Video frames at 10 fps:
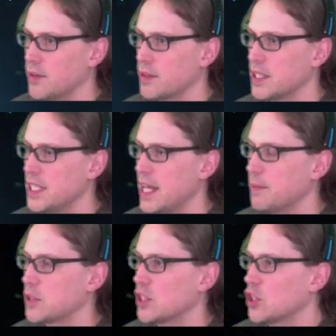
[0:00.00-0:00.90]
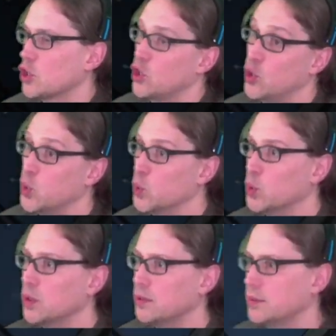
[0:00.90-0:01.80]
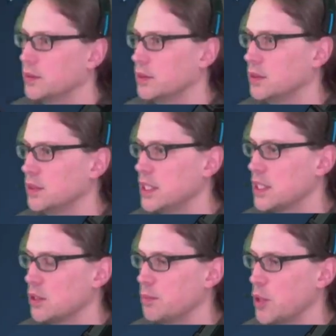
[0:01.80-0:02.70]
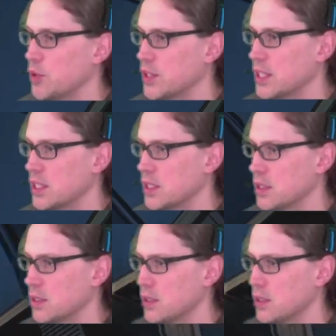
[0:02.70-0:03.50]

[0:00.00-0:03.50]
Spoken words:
3 steps. Cool. Nice little bonuses.